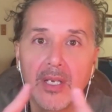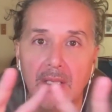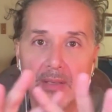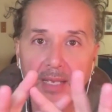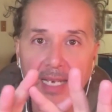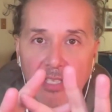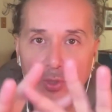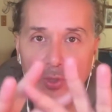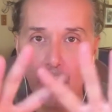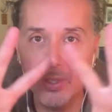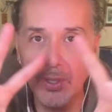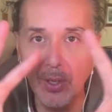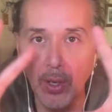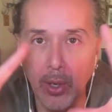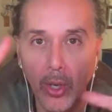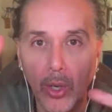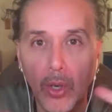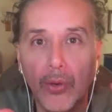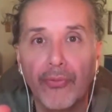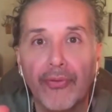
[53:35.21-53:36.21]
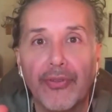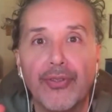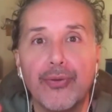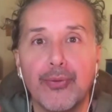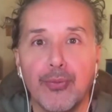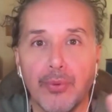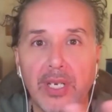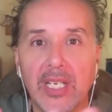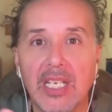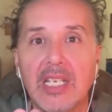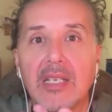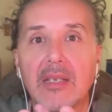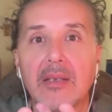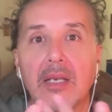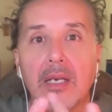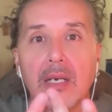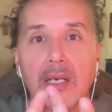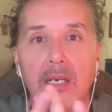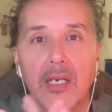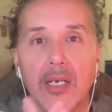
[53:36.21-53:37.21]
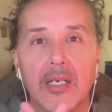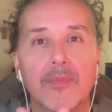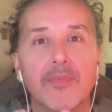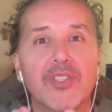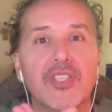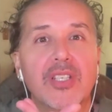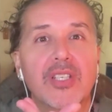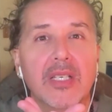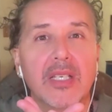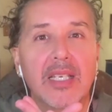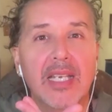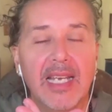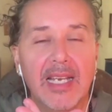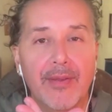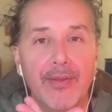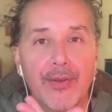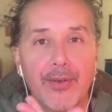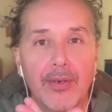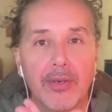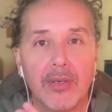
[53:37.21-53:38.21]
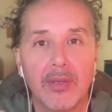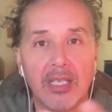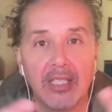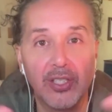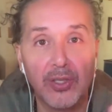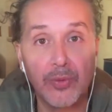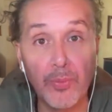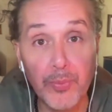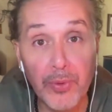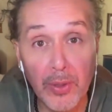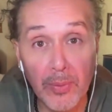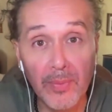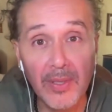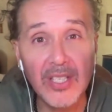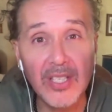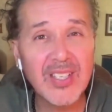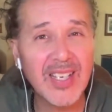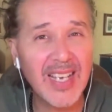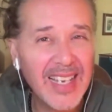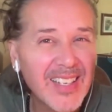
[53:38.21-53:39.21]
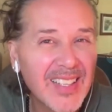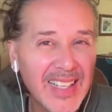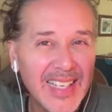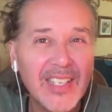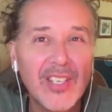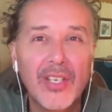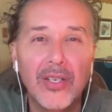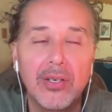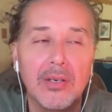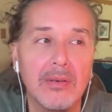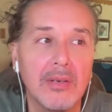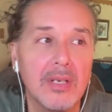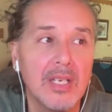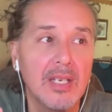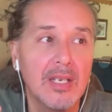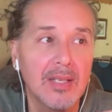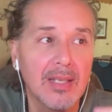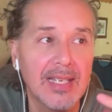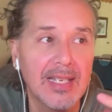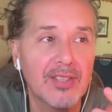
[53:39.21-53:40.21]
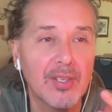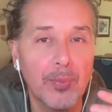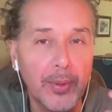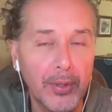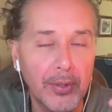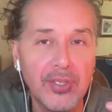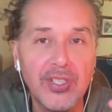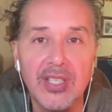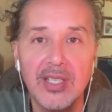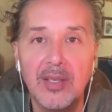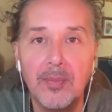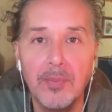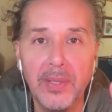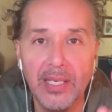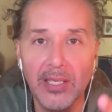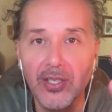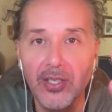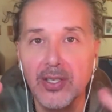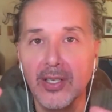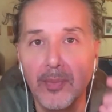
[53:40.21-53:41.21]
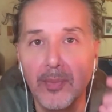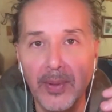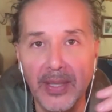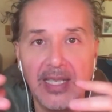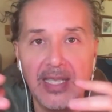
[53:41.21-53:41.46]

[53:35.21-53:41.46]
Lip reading: That's when all three come together. It's kind of like, like the birds and the bees, but